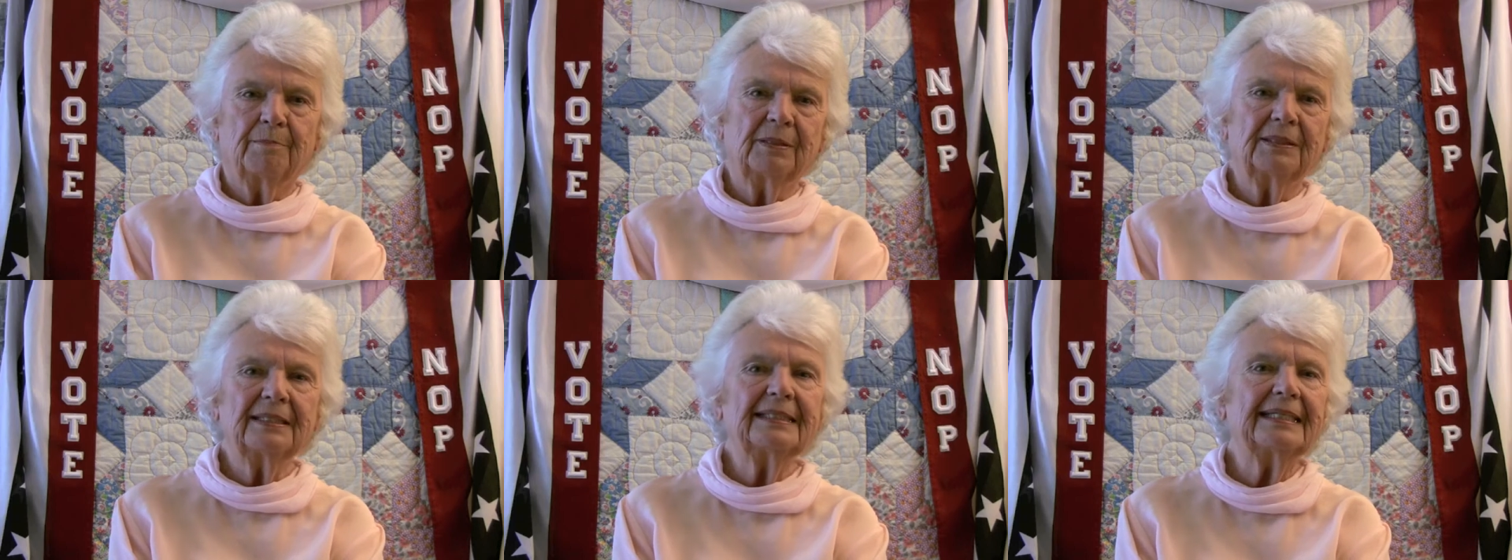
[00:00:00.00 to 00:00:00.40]

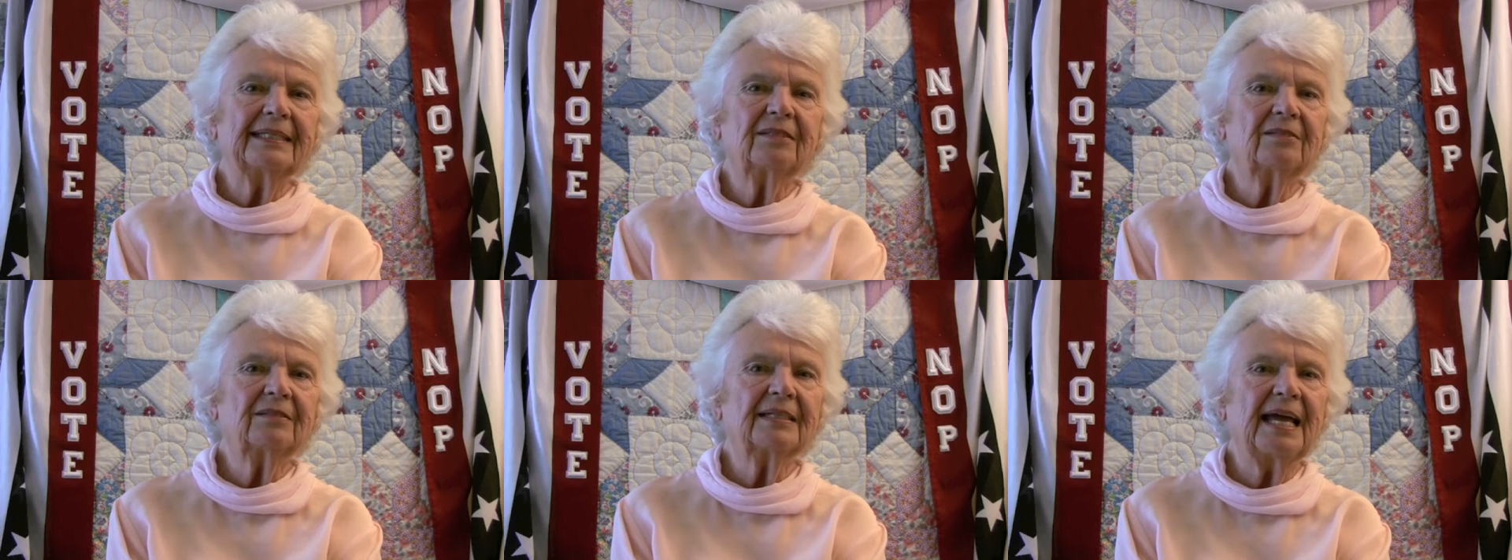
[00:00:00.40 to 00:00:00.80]

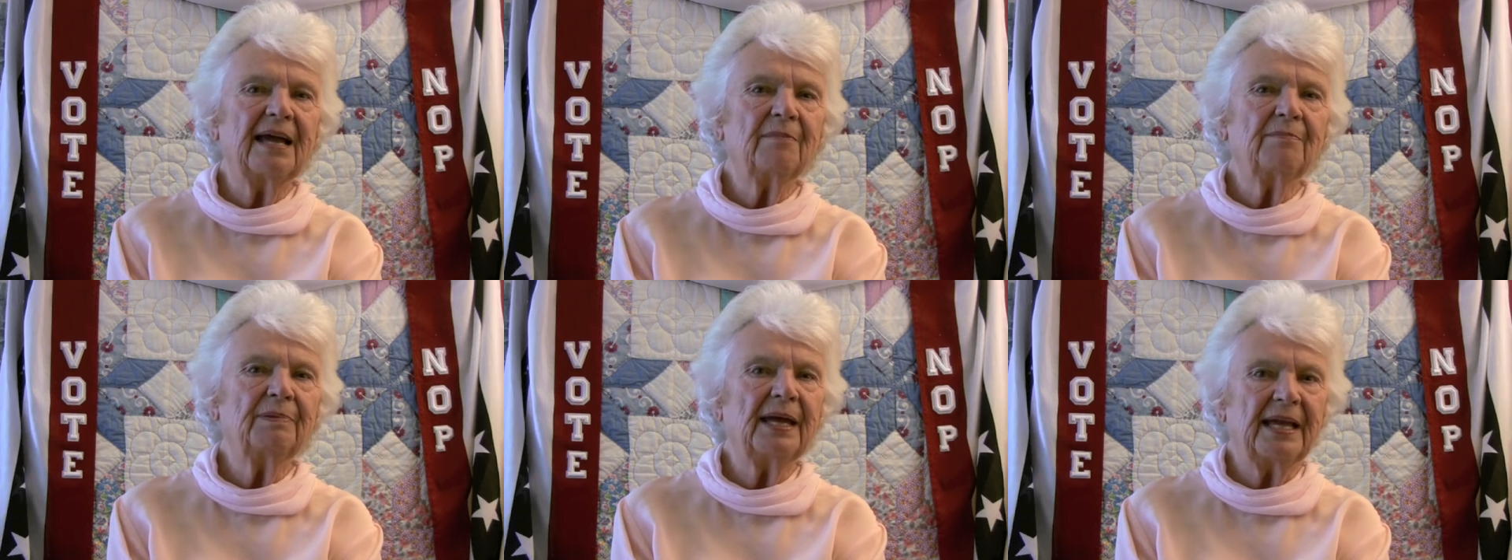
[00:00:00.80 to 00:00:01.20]
political
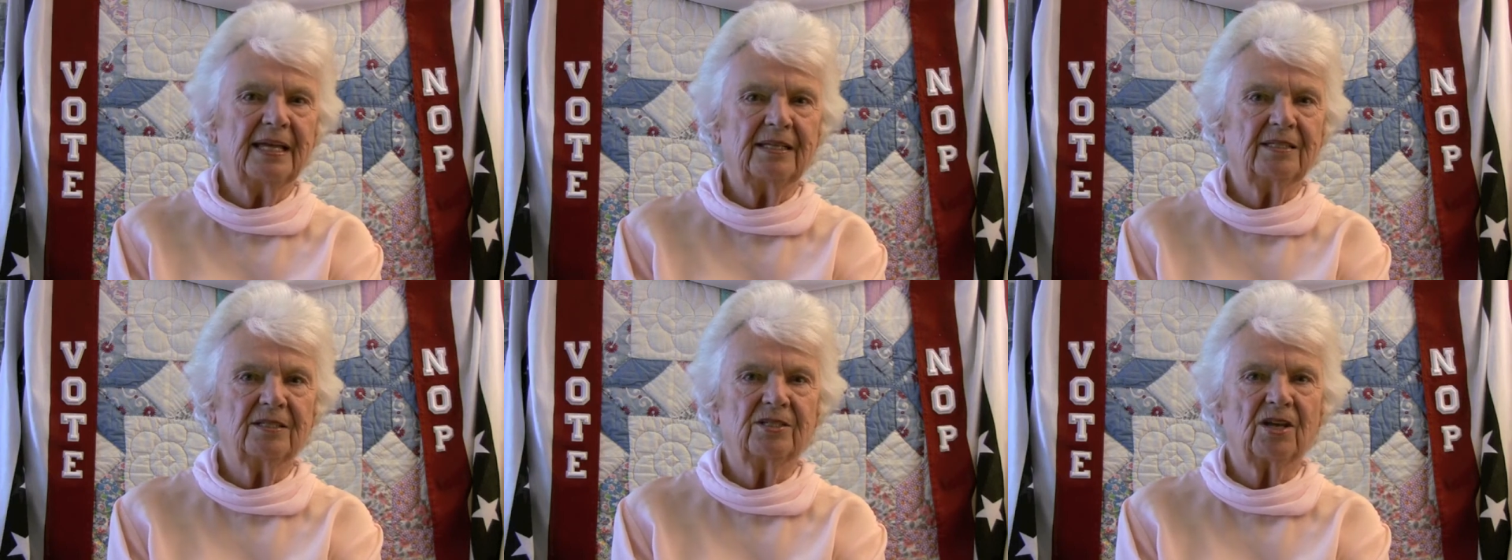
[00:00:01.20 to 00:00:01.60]

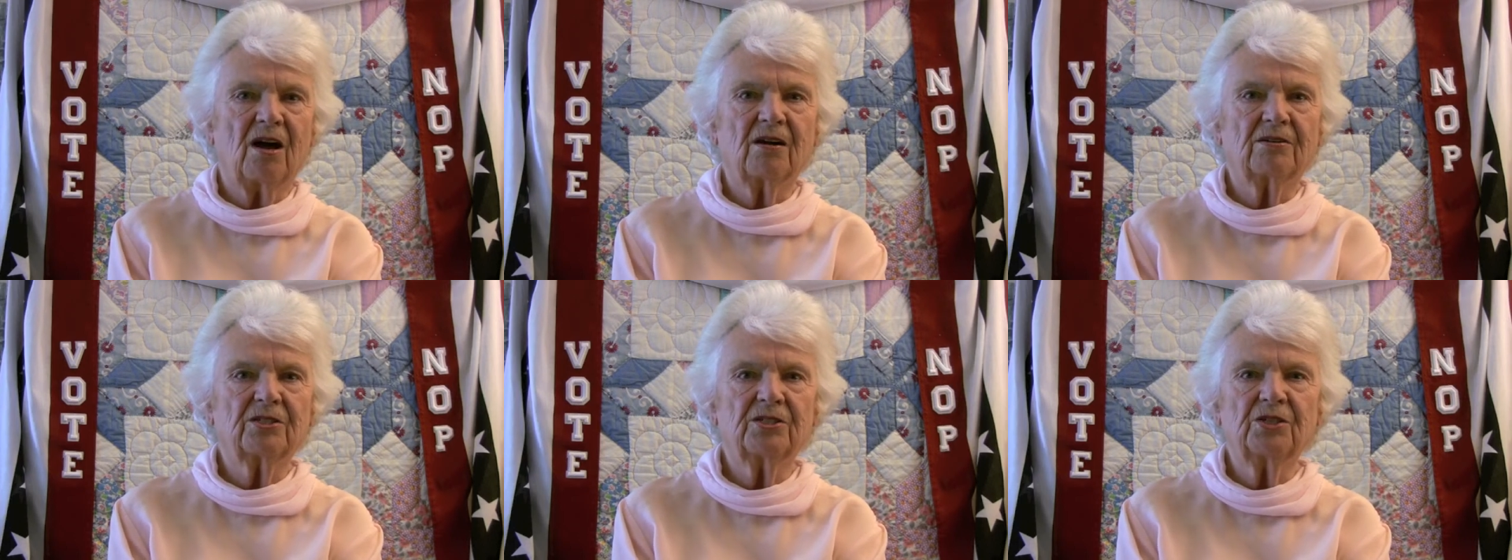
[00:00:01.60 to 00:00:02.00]
campaigns
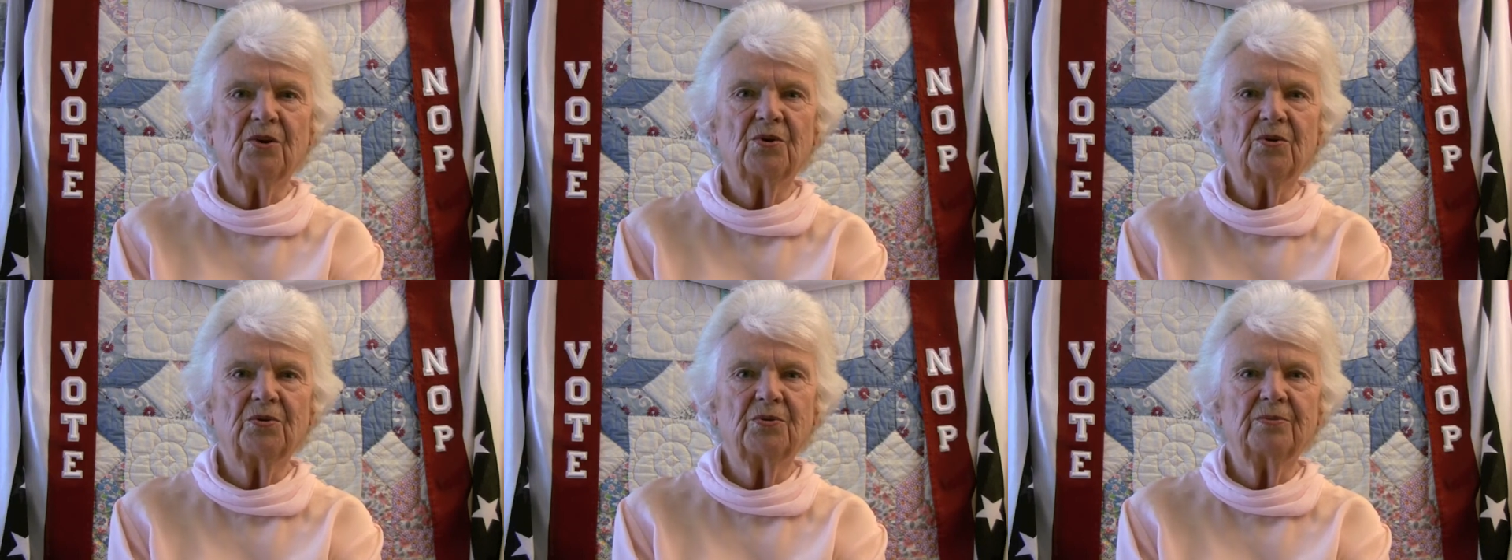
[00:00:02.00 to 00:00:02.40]
are
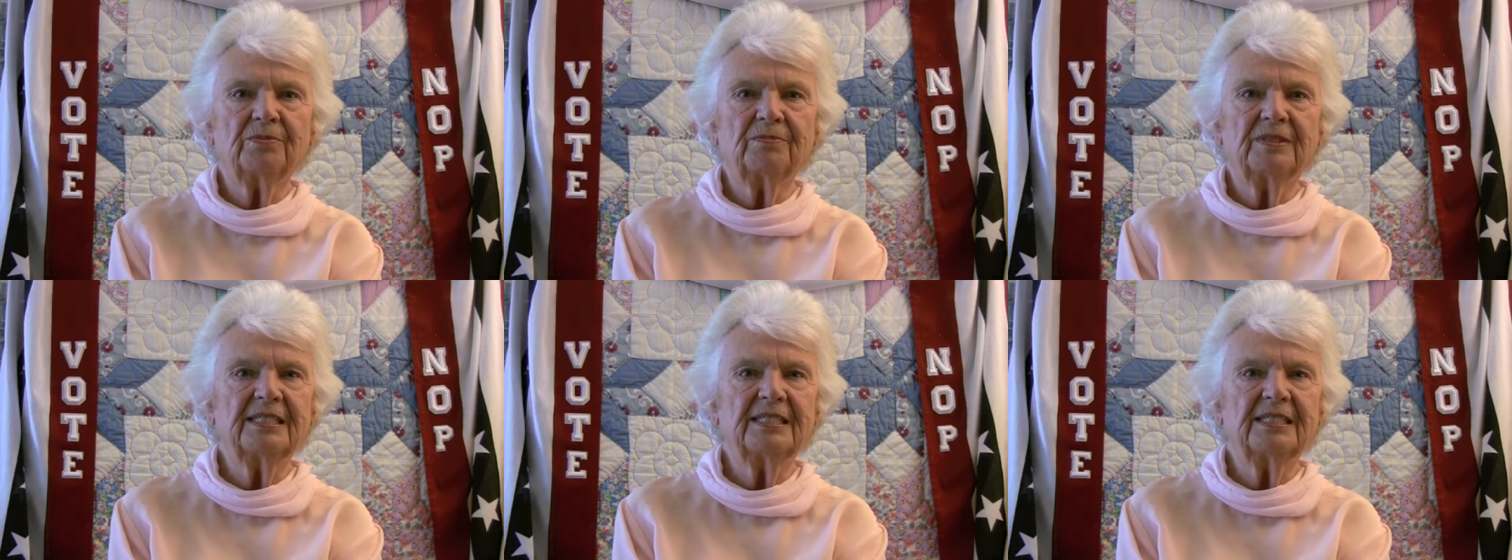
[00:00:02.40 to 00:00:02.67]
so